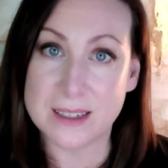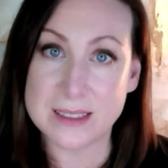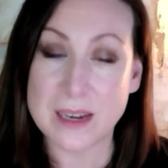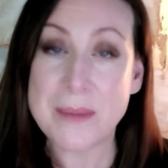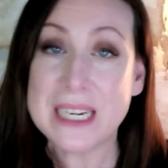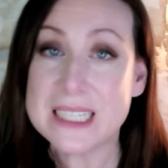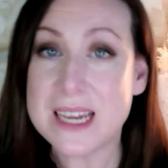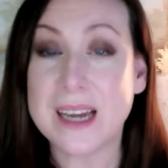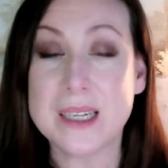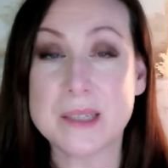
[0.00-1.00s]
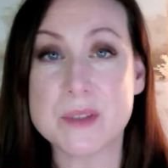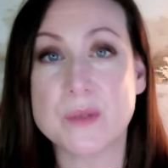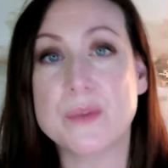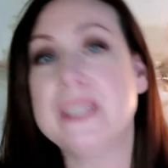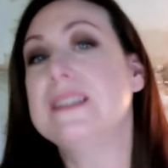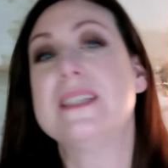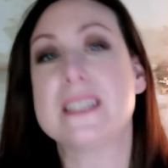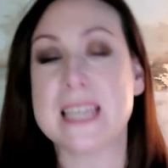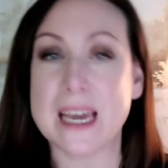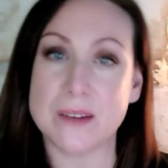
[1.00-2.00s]
Now, many times we
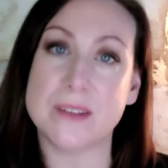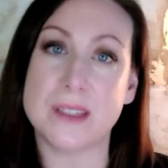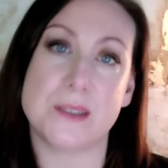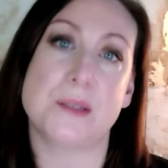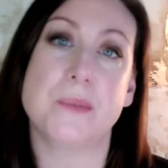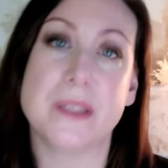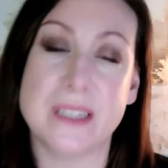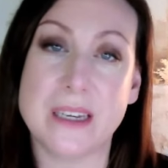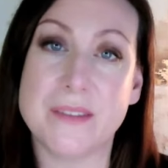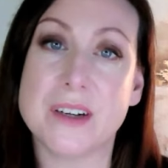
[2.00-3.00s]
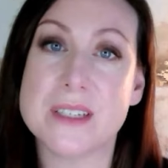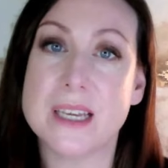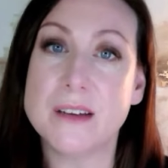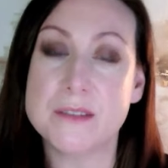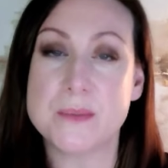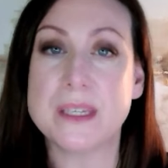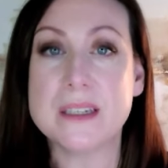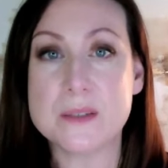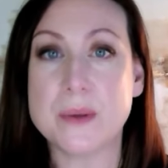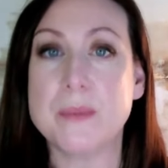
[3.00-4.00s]
discount this ability of ourselves
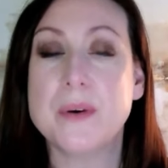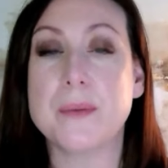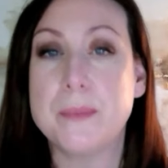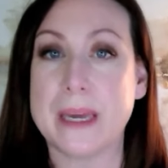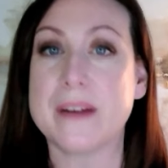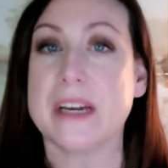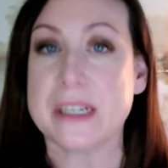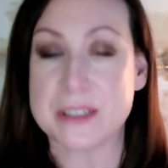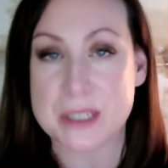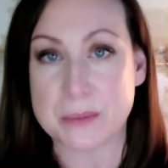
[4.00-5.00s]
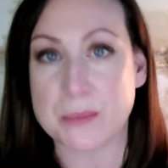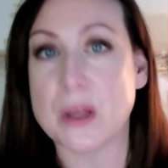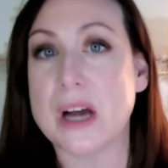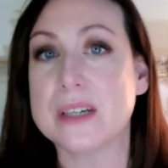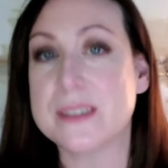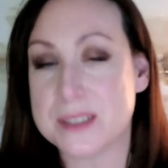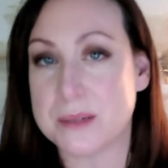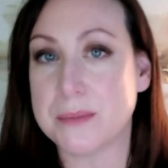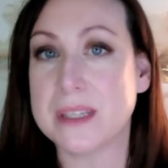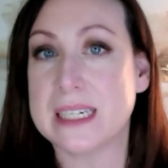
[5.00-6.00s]
because we put barriers and blockers
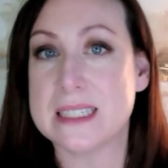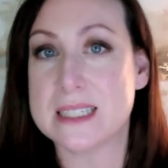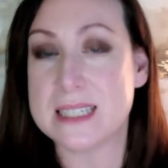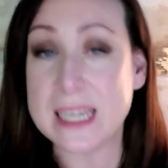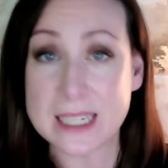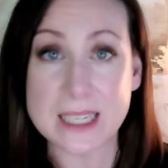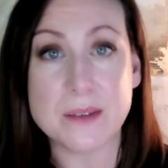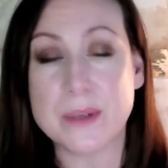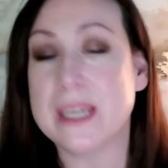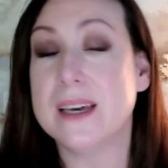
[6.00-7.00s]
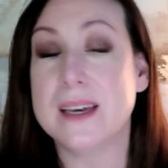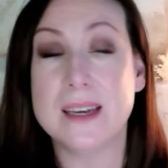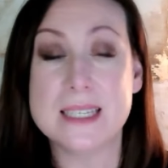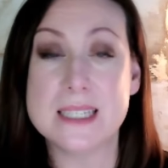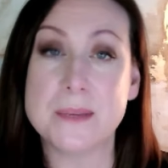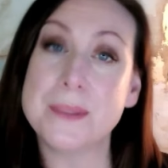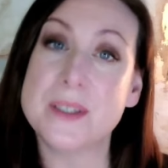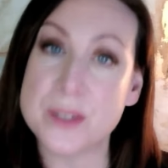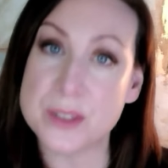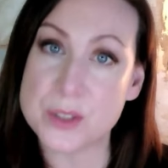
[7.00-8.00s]
in place, stating that we simply
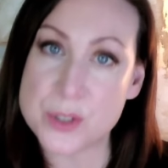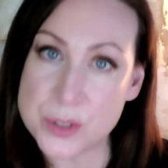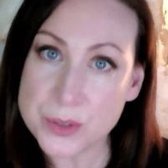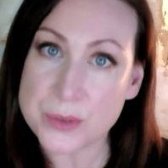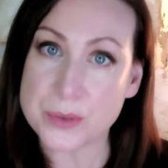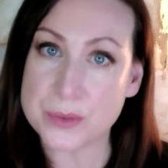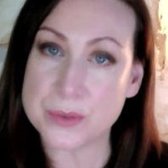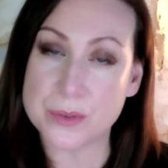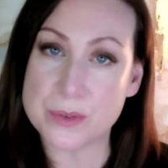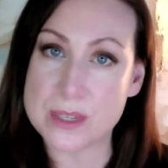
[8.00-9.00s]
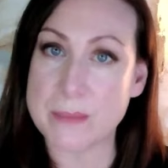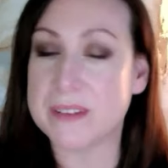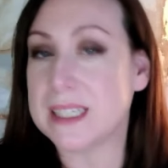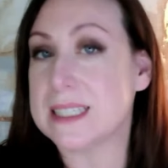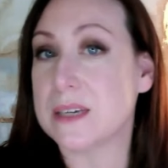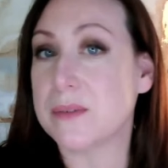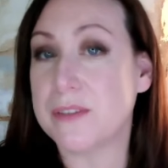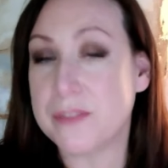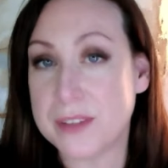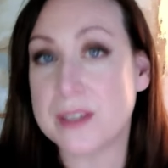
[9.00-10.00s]
couldn't do some of the things that we
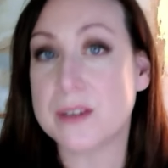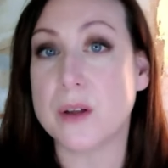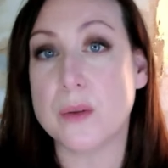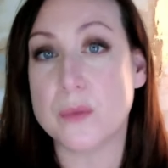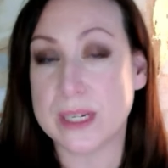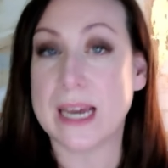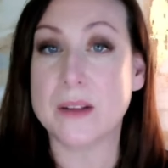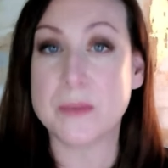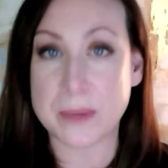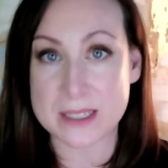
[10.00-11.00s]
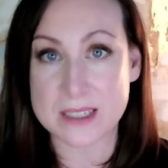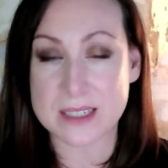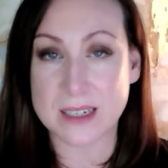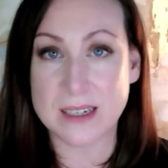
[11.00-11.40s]
feel would help us.